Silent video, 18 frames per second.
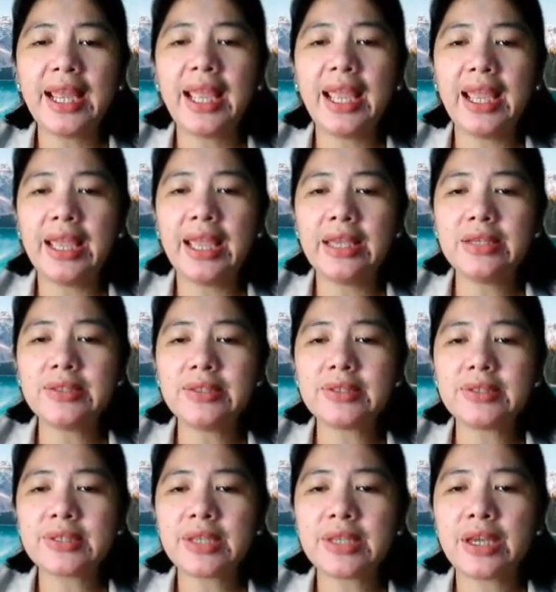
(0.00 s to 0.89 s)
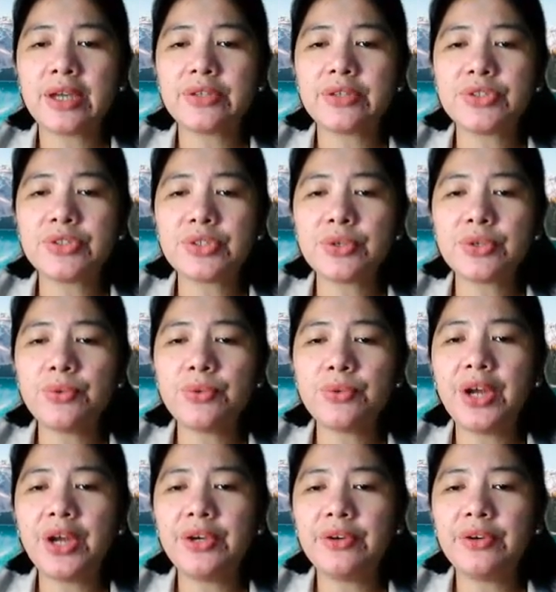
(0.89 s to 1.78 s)
is
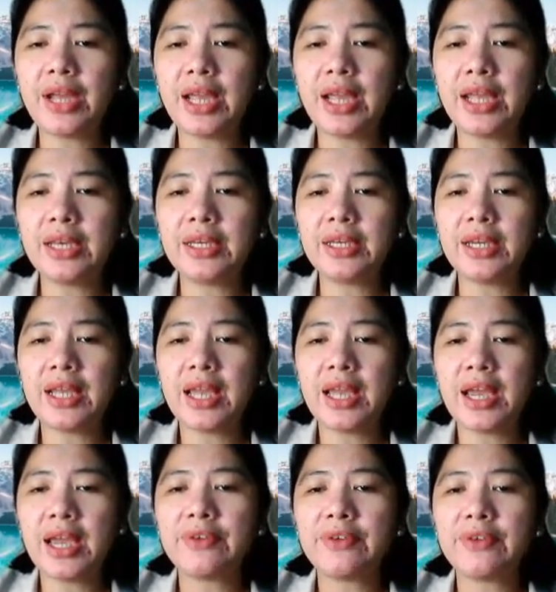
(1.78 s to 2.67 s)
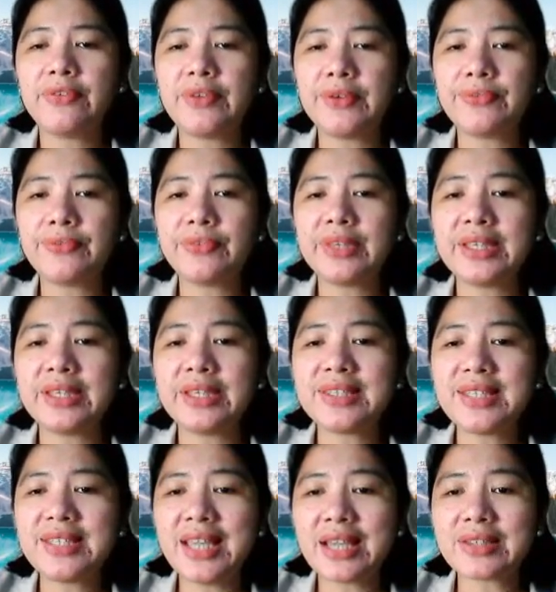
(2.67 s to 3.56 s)

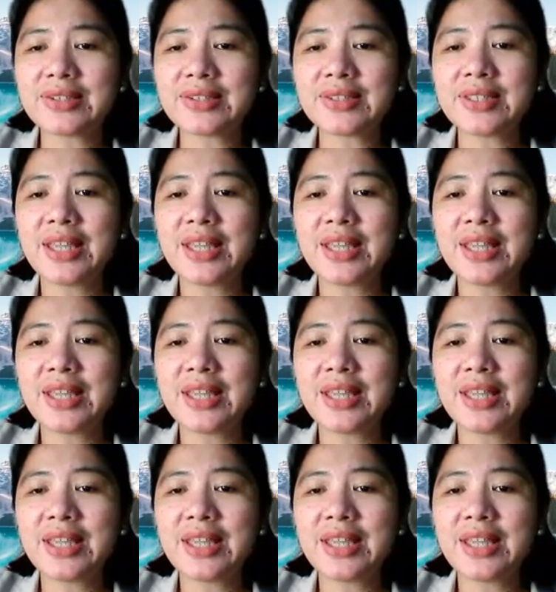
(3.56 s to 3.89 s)
256,